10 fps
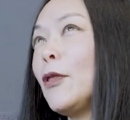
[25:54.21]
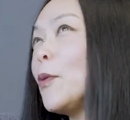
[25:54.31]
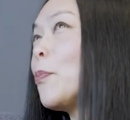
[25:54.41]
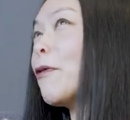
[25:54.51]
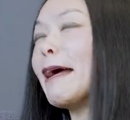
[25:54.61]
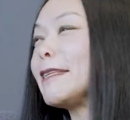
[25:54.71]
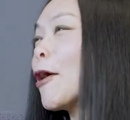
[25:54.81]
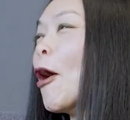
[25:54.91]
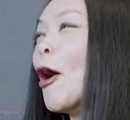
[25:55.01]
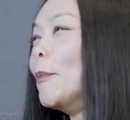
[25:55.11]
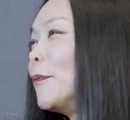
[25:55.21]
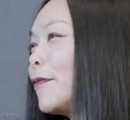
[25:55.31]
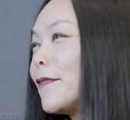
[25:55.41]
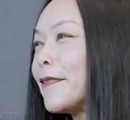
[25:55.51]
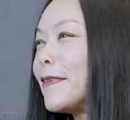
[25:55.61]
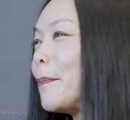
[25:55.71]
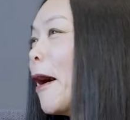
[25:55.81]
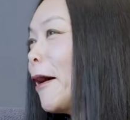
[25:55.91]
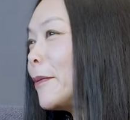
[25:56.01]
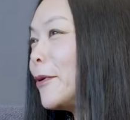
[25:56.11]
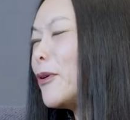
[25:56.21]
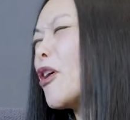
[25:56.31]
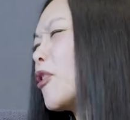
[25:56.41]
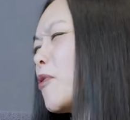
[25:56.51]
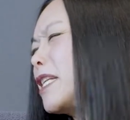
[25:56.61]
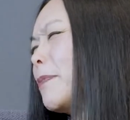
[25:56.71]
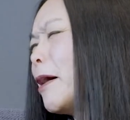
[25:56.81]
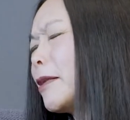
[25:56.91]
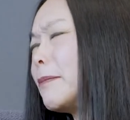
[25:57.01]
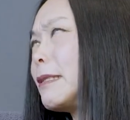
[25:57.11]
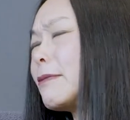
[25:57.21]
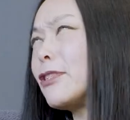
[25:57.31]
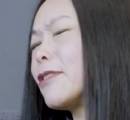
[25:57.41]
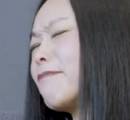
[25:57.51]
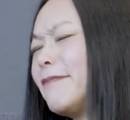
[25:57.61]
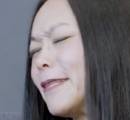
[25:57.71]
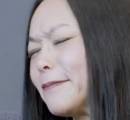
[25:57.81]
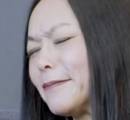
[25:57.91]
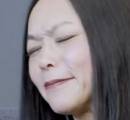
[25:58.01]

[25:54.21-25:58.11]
the brand comms department or coloring department, which to